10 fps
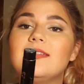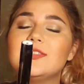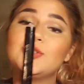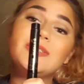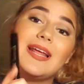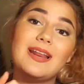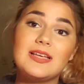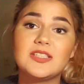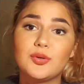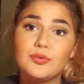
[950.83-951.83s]
Jordana
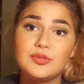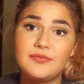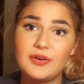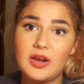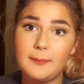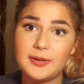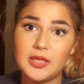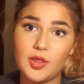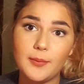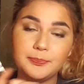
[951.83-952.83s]
is a cruelty-free
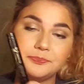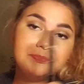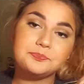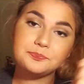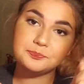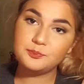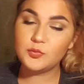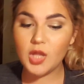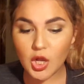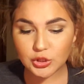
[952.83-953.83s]
company though,
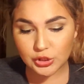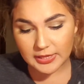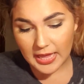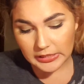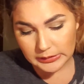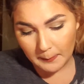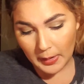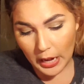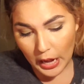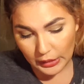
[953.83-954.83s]
so that is a
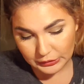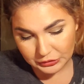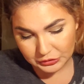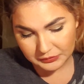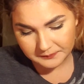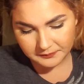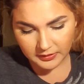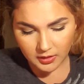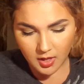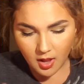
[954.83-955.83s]
plus.
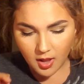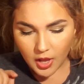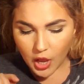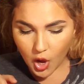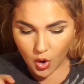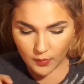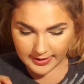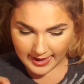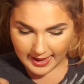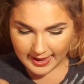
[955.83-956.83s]

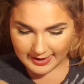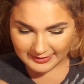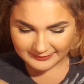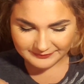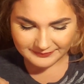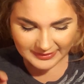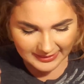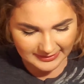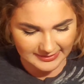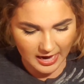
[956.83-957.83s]
Okay,
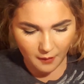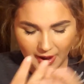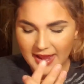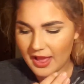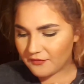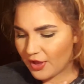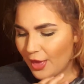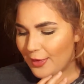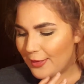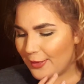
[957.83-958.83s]
now I have
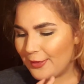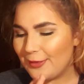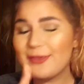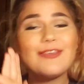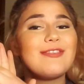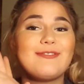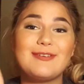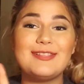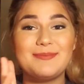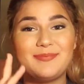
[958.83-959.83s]
3 lip